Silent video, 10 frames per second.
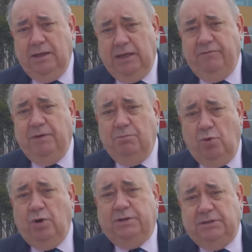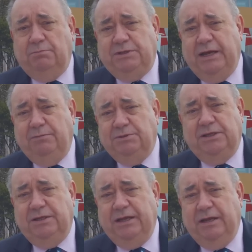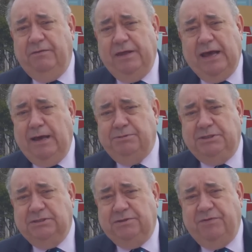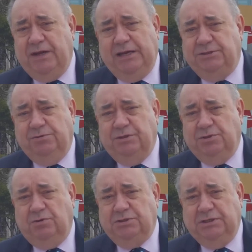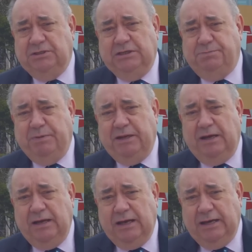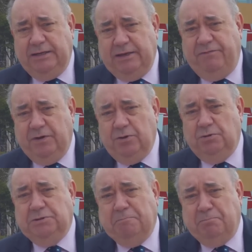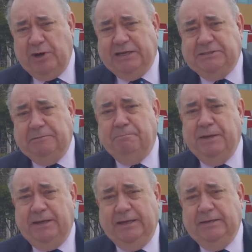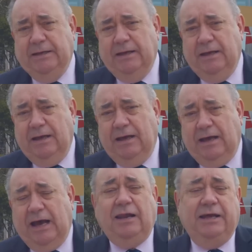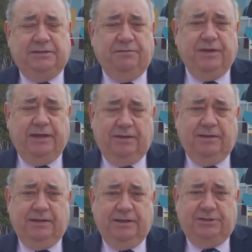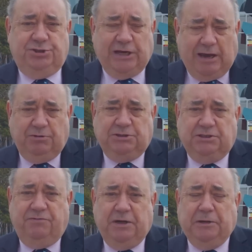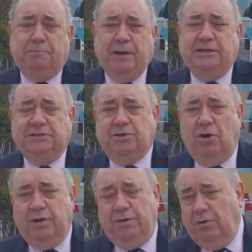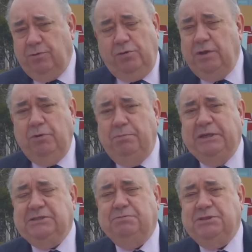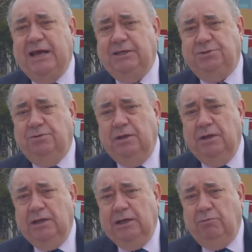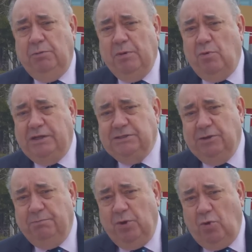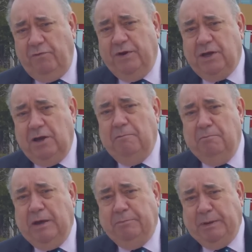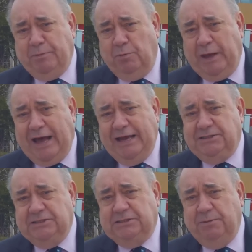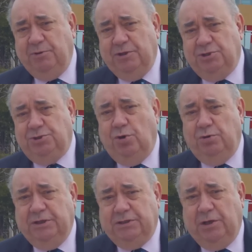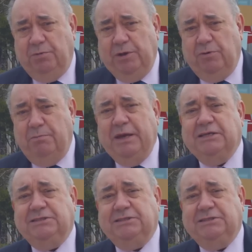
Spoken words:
even more sometimes than the absence of financial resources. It's been a difficult, depressing period. I like to think that the challenges of an independent Scotland, although they would be substantial, would be ones that would be overcome by people anxious to put their shoulder to the wheel and make a